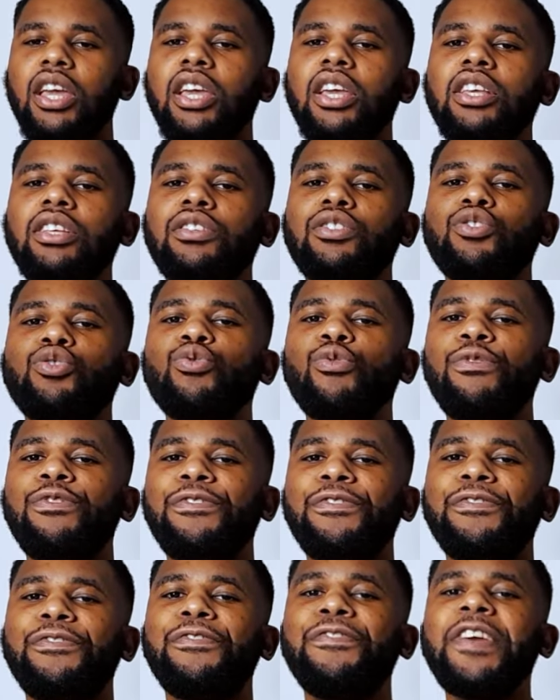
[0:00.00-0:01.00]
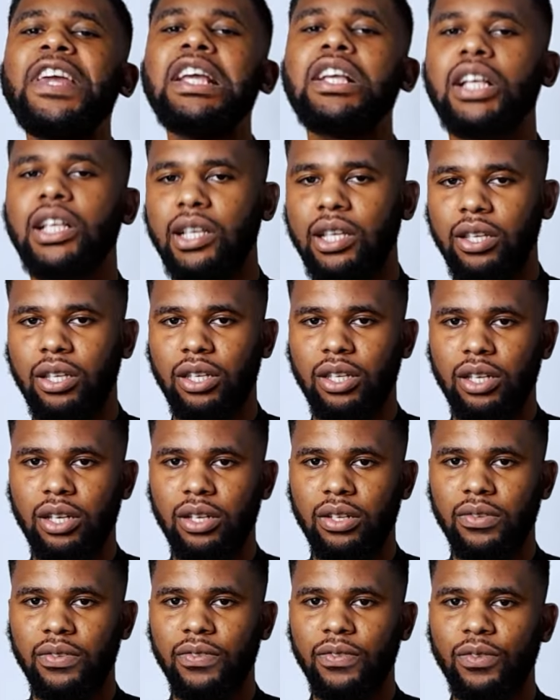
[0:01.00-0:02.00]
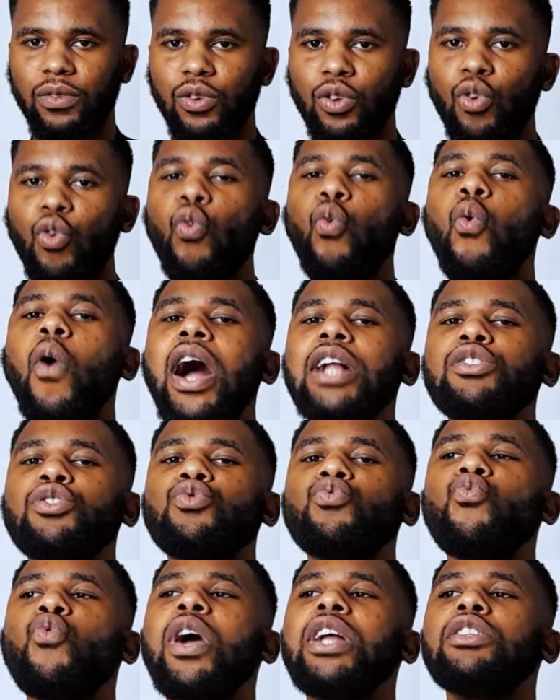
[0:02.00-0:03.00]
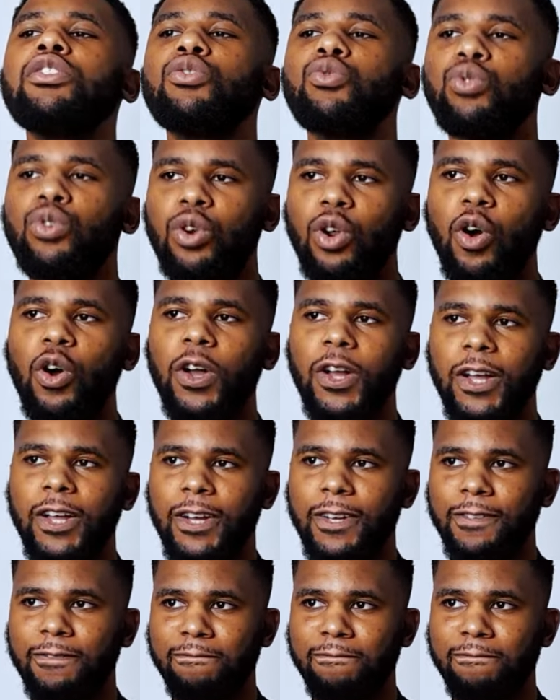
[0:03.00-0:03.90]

Is to fix what went wrong.